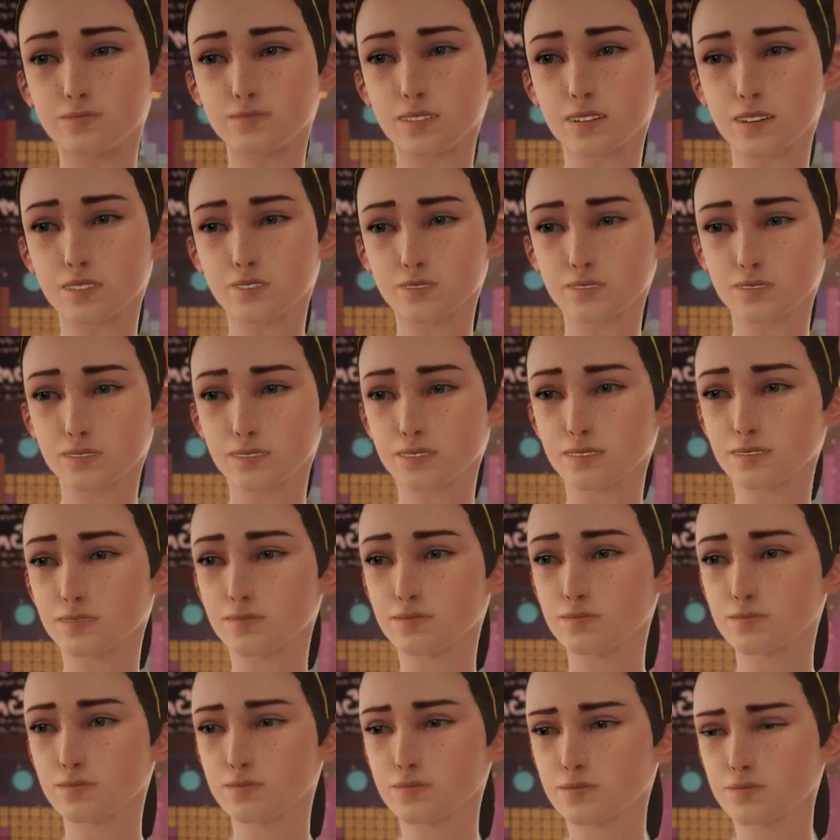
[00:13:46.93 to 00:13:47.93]
Actually,
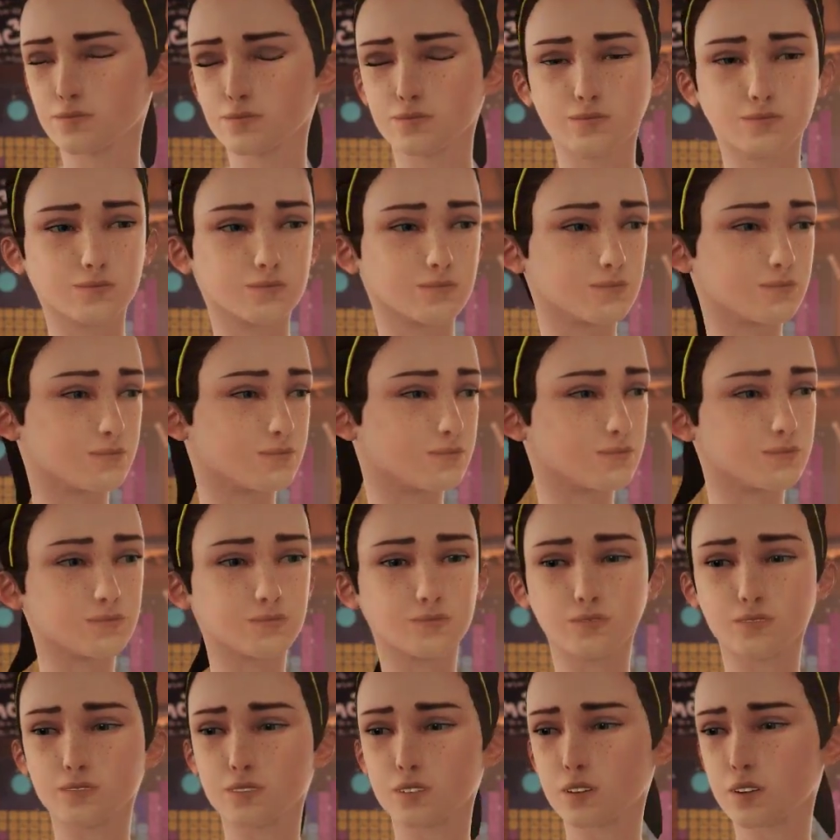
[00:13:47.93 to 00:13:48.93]

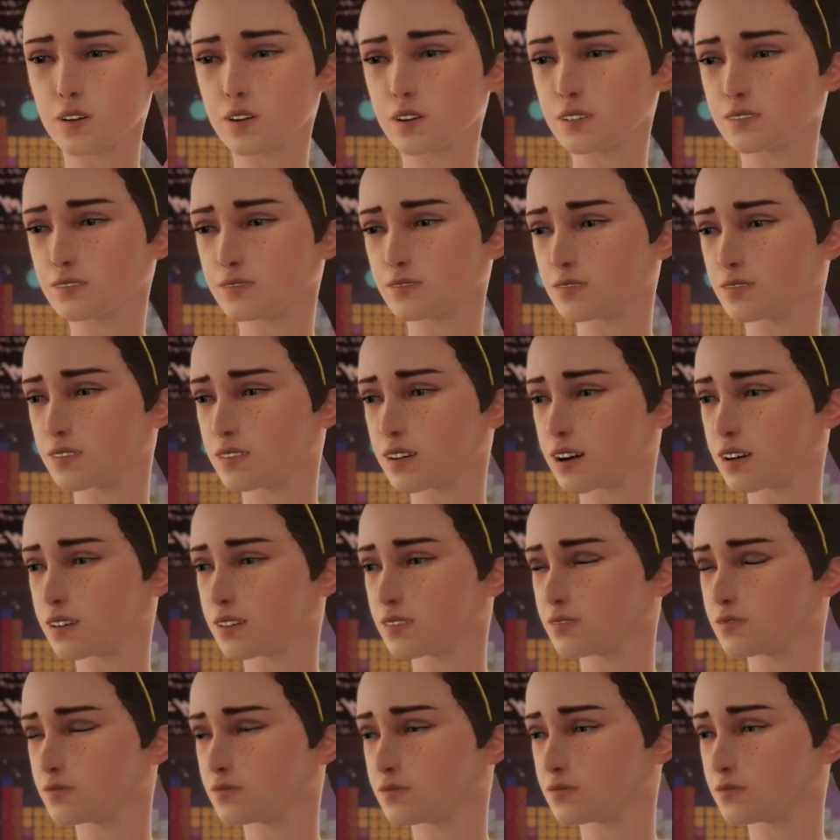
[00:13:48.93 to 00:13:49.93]
Chloe, I
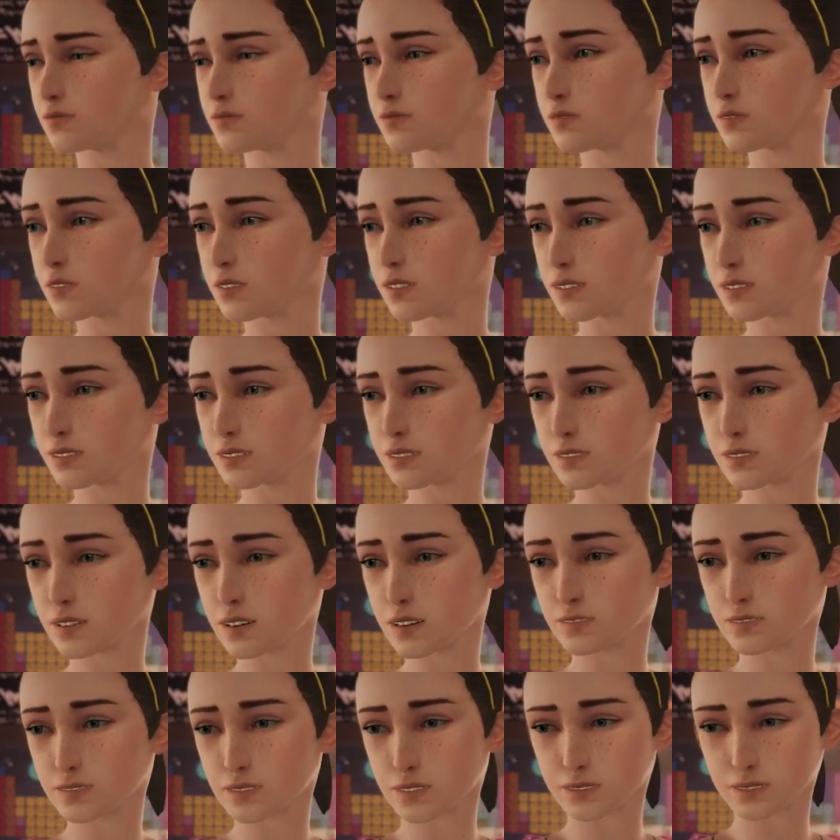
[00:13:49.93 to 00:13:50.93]
really
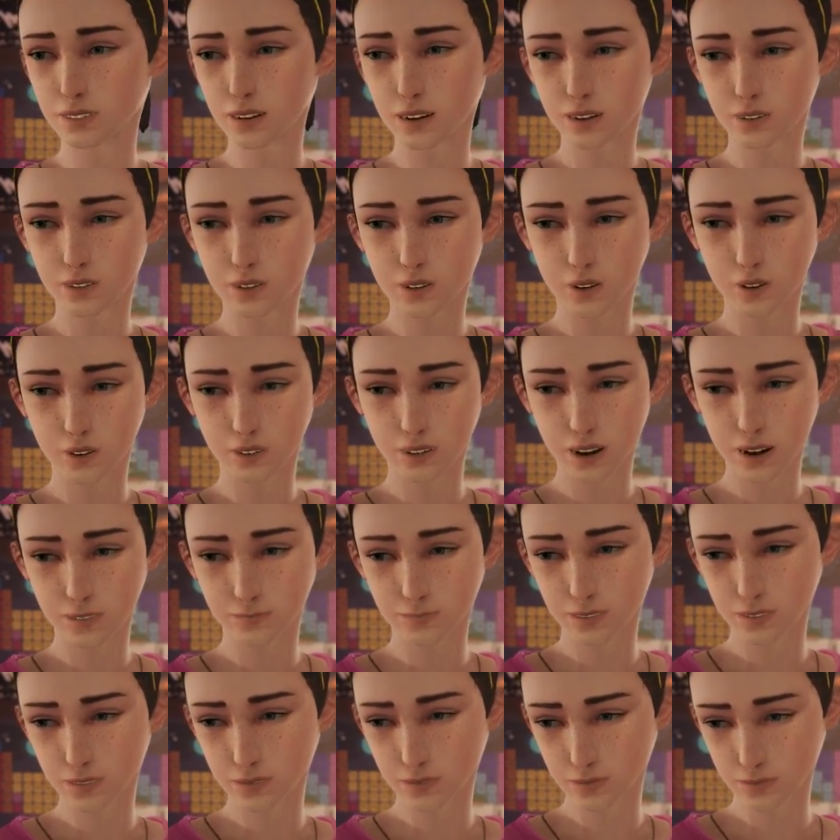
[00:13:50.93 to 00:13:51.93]
have to tell you
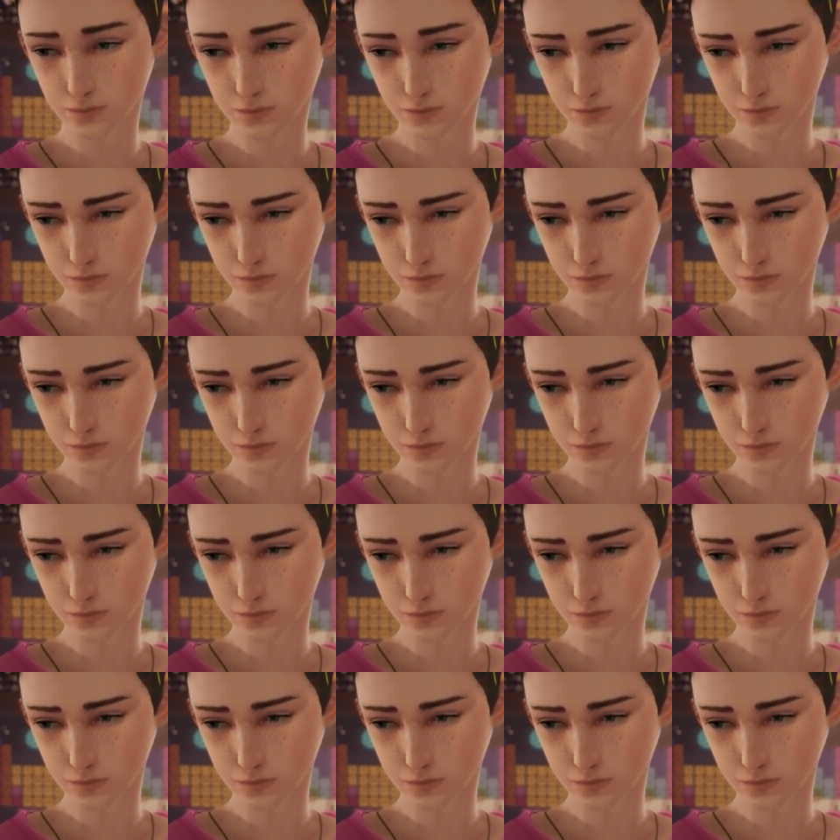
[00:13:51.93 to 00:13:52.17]
something.